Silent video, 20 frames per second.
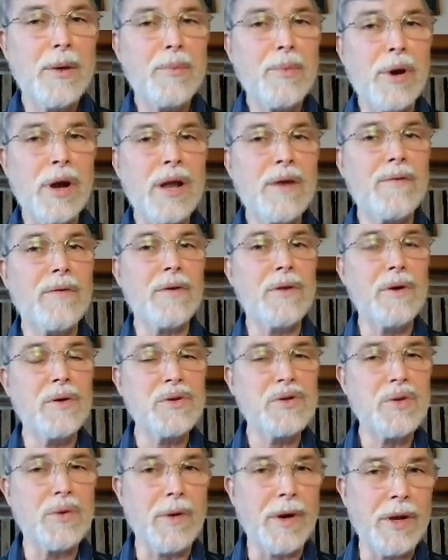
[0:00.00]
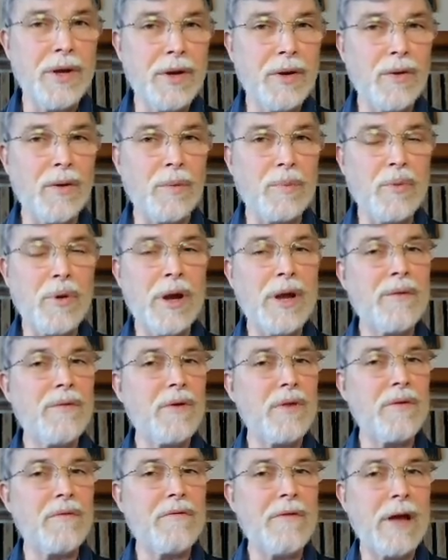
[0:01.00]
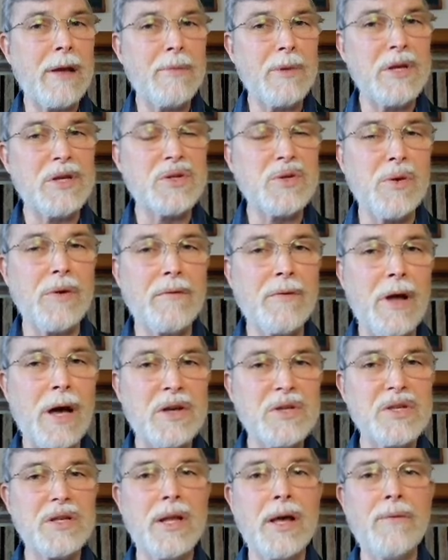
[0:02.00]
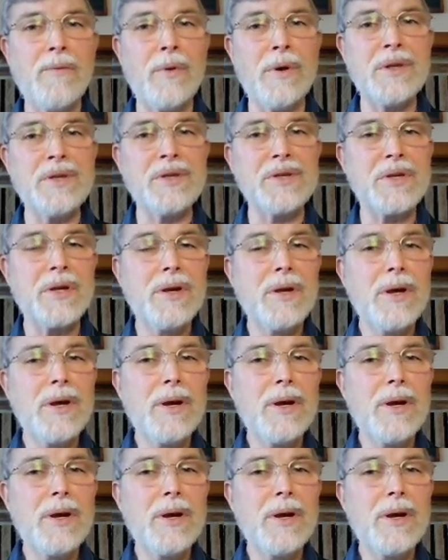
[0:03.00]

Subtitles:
praying for those who are ill, praying for the families who have lost loved ones,